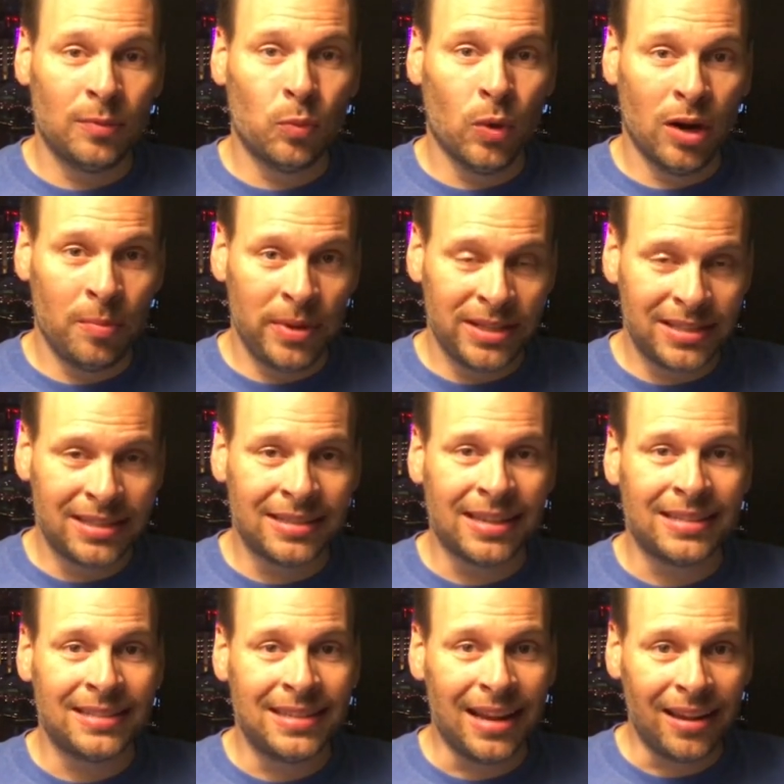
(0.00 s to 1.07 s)
Werebeast is a
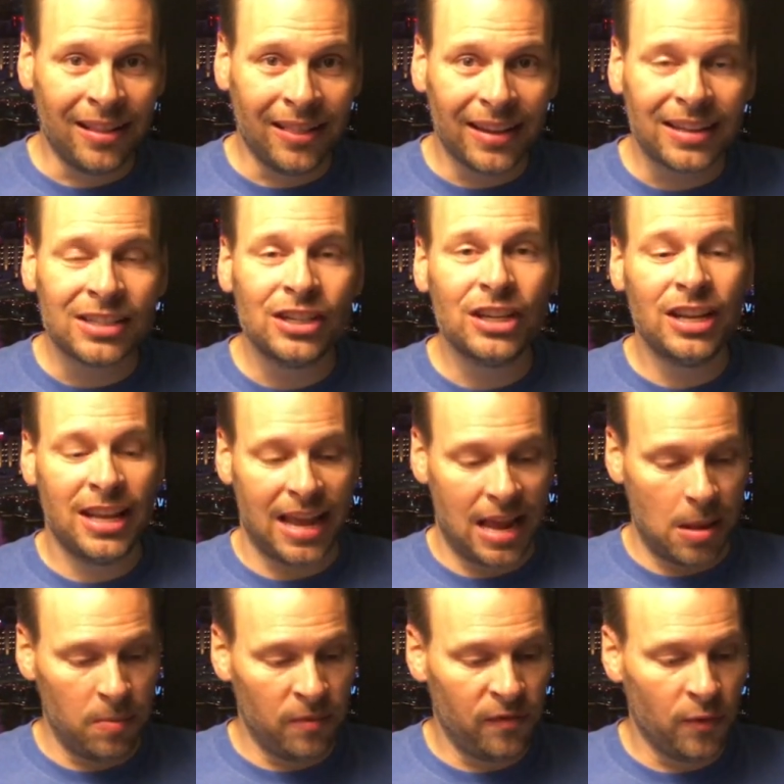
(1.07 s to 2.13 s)
set collection
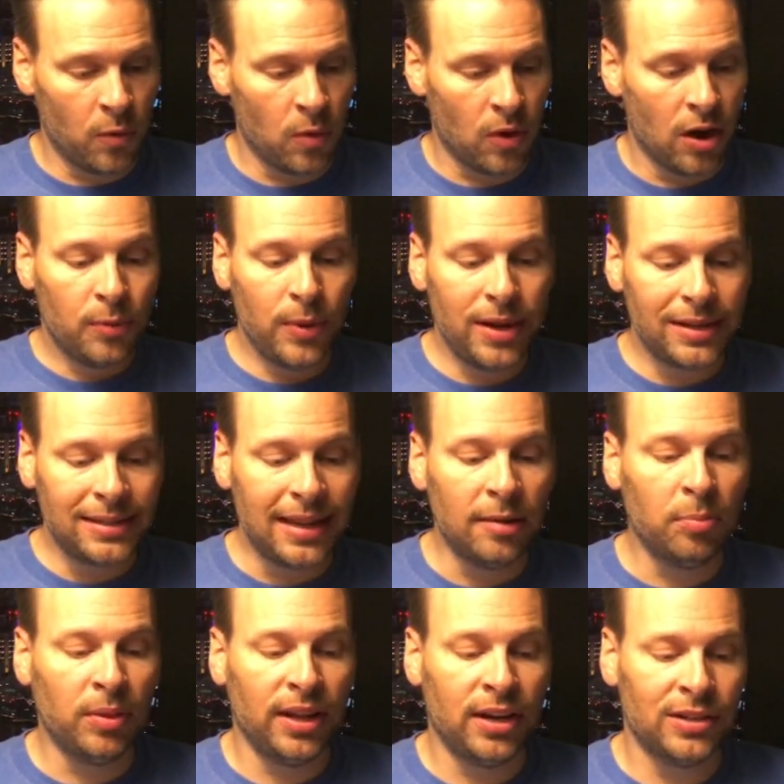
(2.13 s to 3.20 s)
game for 3 to 10
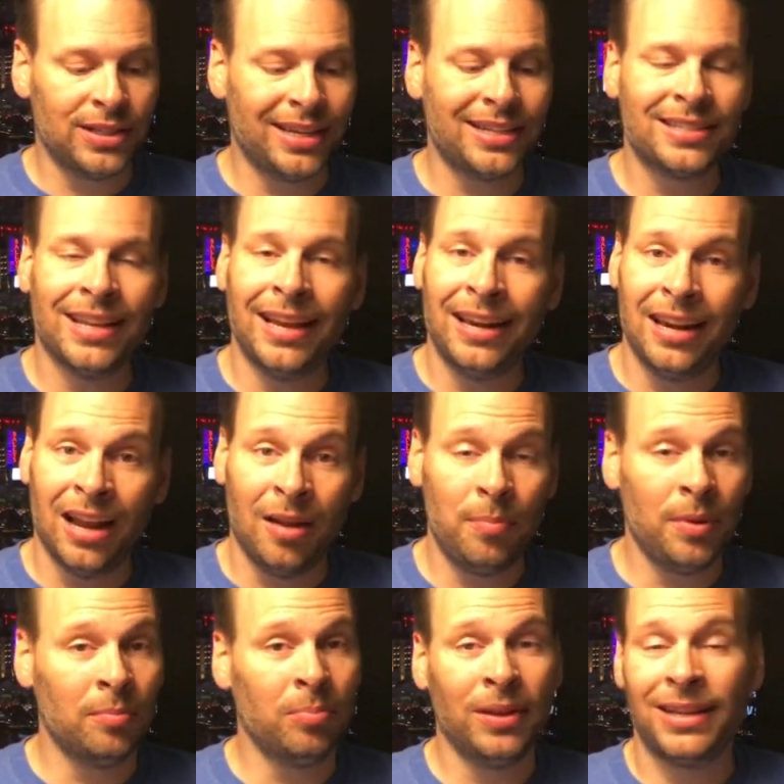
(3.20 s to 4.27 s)
players ages 8 and up
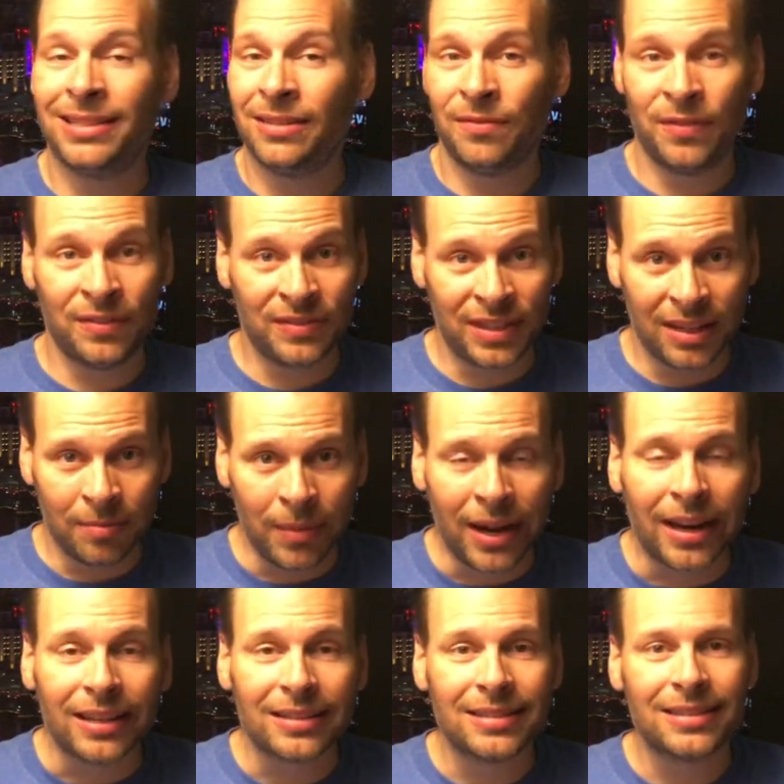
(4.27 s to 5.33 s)
and plays in 15
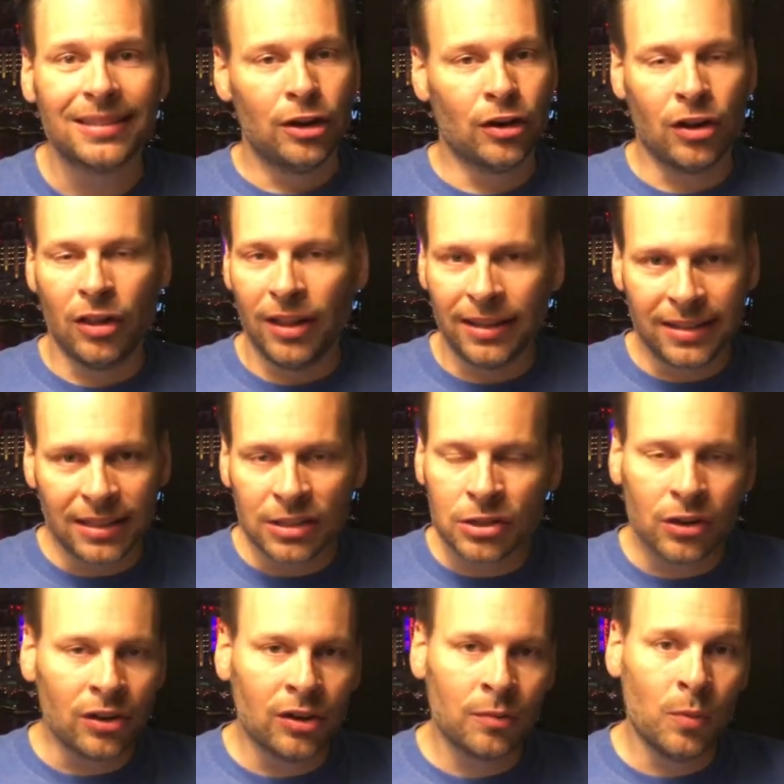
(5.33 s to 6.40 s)
minutes. You're collecting
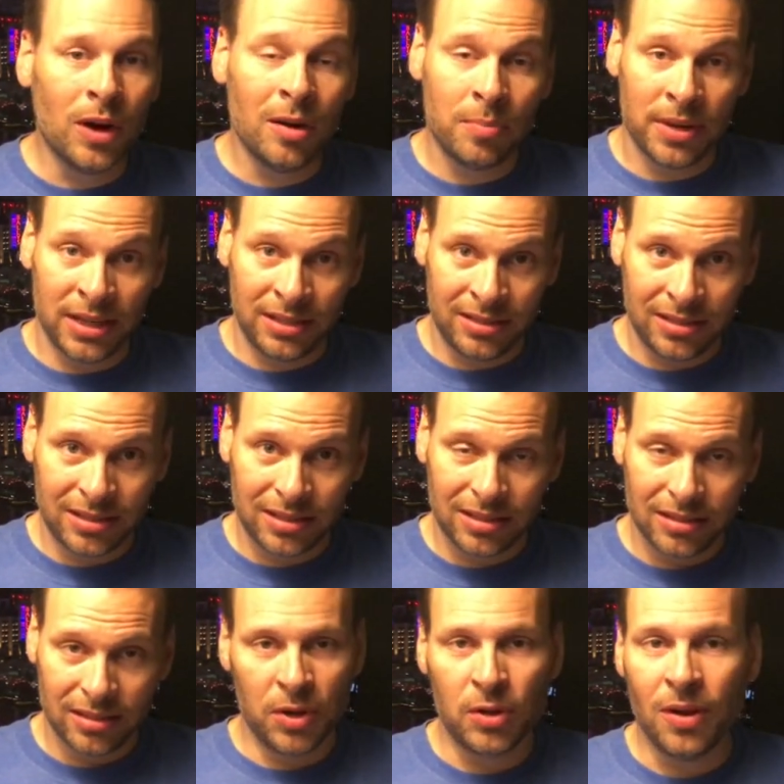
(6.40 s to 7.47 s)
certain
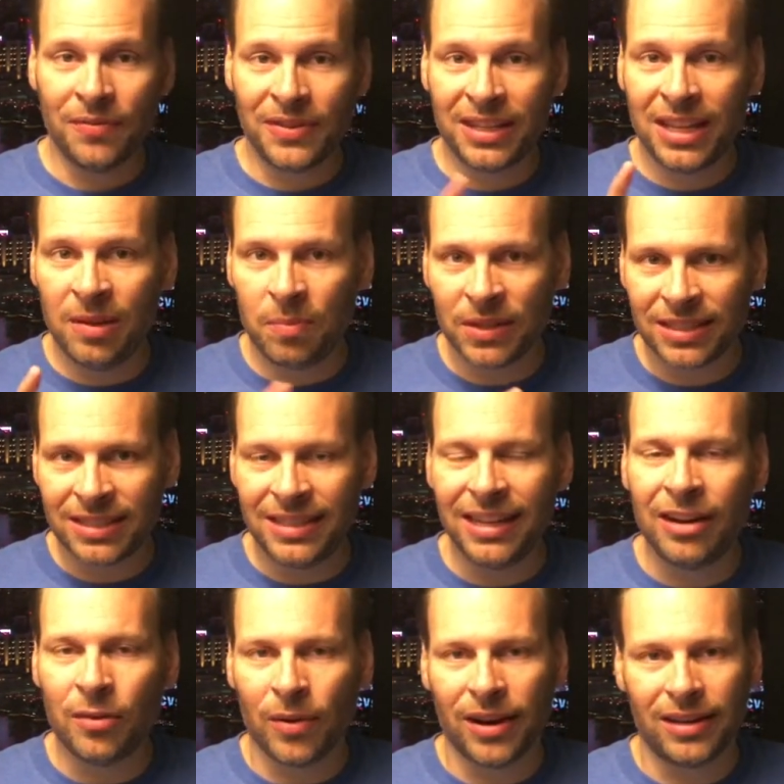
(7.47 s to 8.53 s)
werebeasts, but you have to keep it
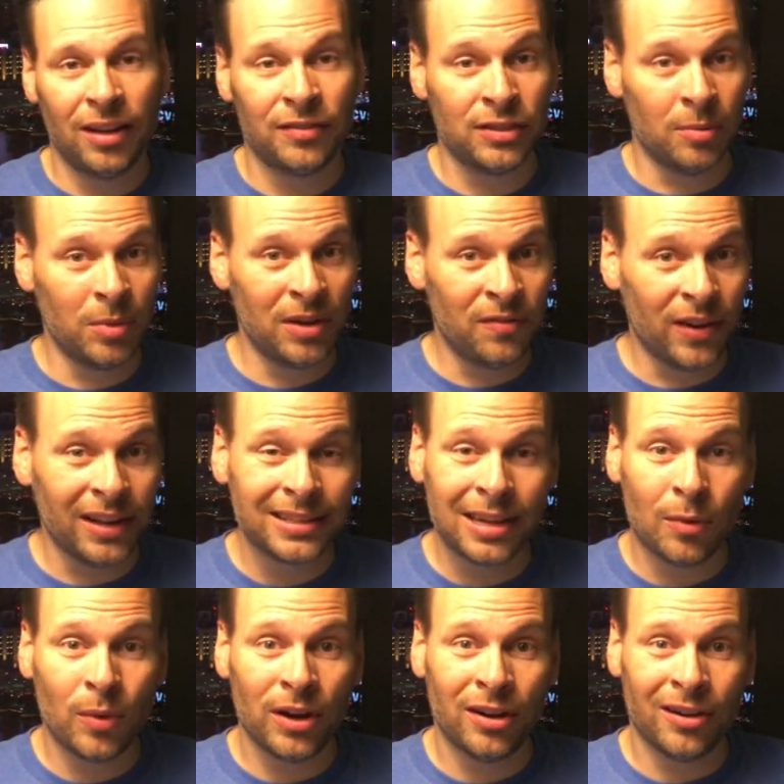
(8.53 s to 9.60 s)
secret. If somebody finds
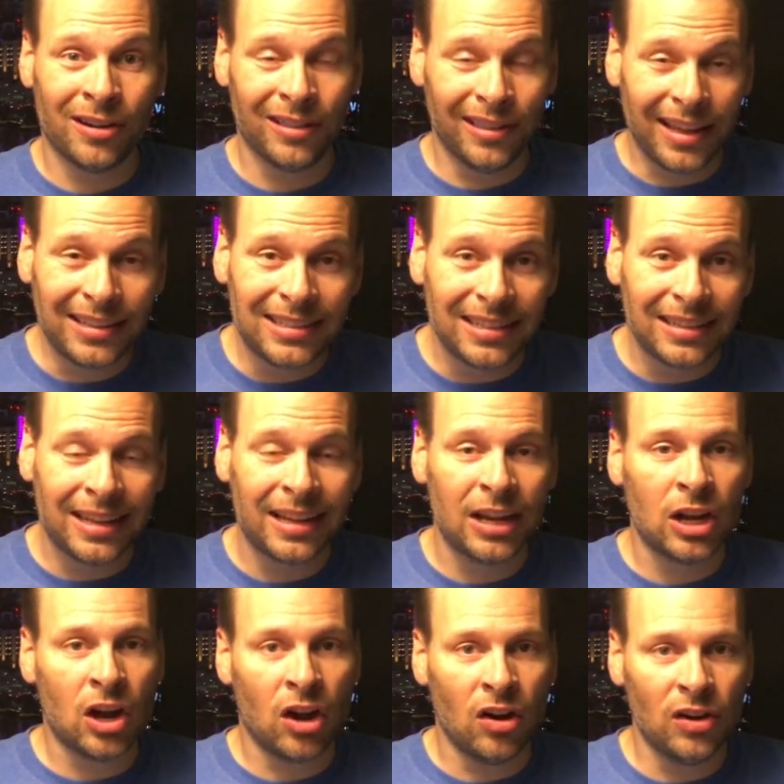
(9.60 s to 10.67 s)
out what you're collecting, they can
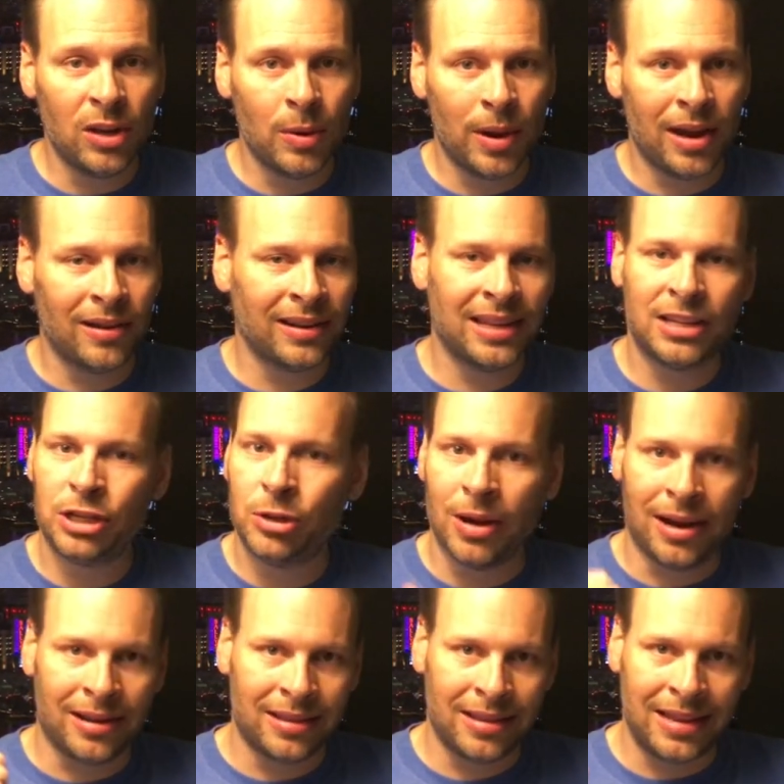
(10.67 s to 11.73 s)
call you out and get you
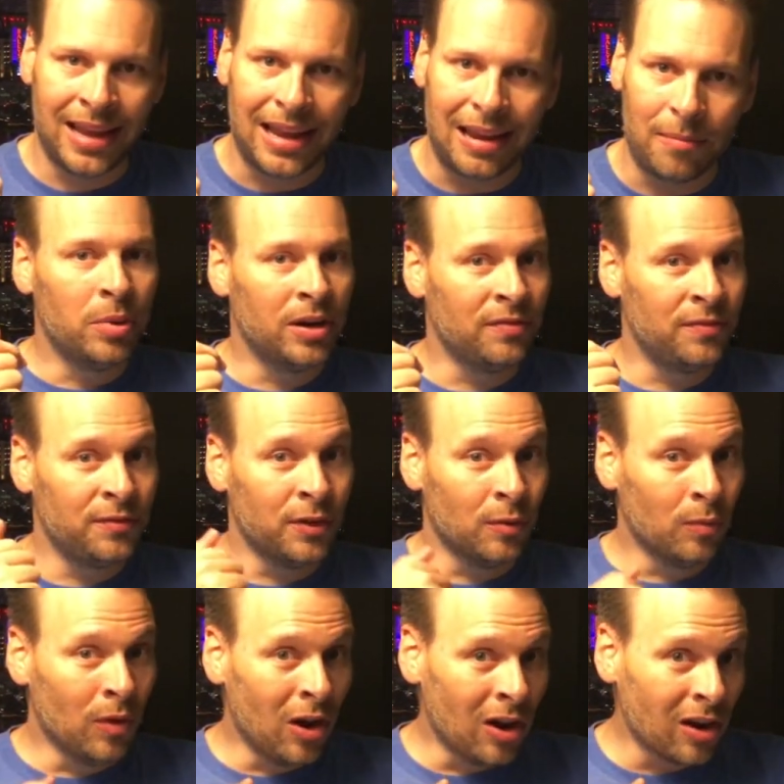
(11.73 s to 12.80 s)
out of the game. But if you're
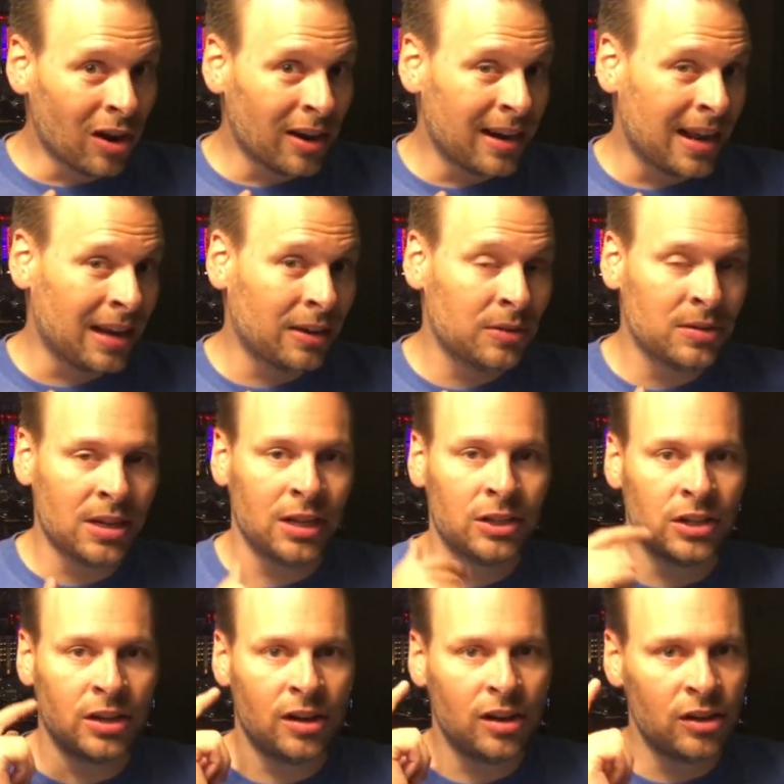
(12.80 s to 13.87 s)
wrong on an
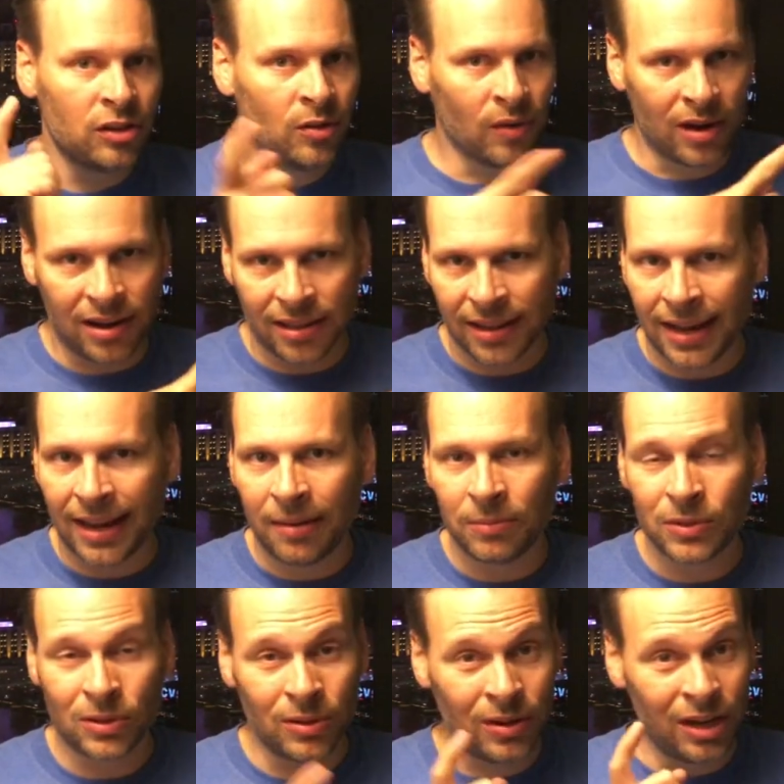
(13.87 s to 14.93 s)
accusation, you're out of the game,
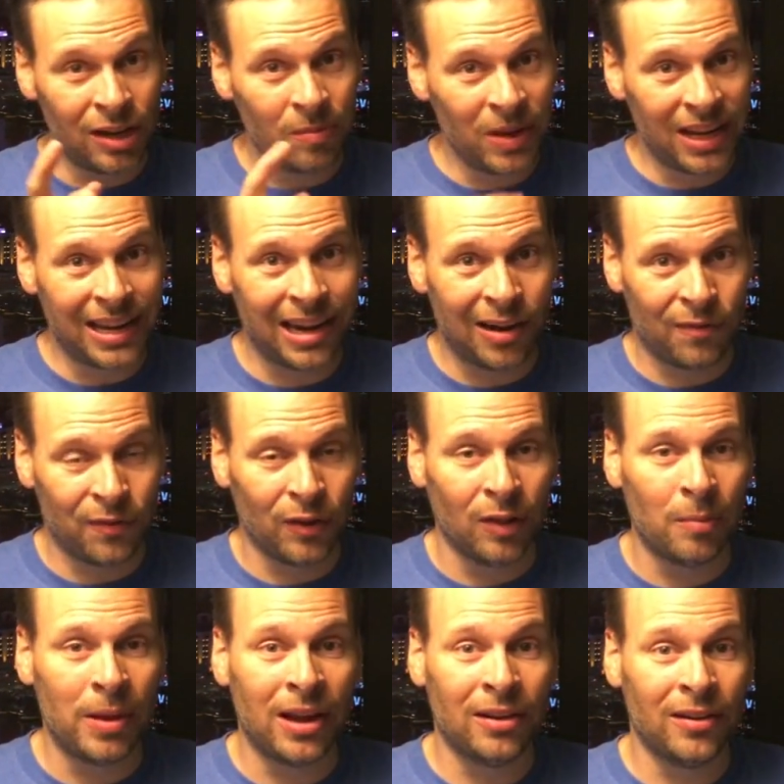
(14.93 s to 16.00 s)
so you need to be careful
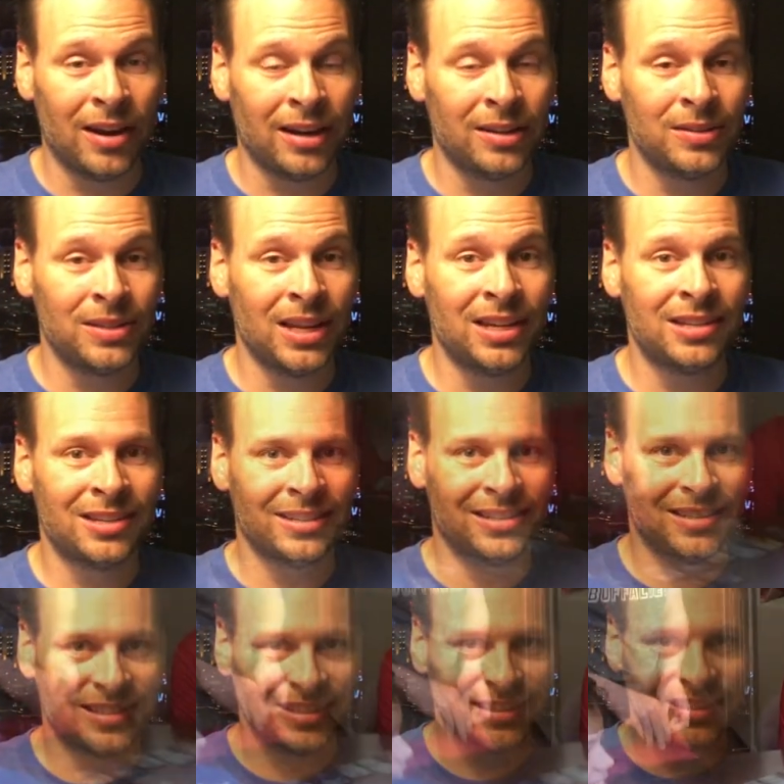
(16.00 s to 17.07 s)
about your accusations.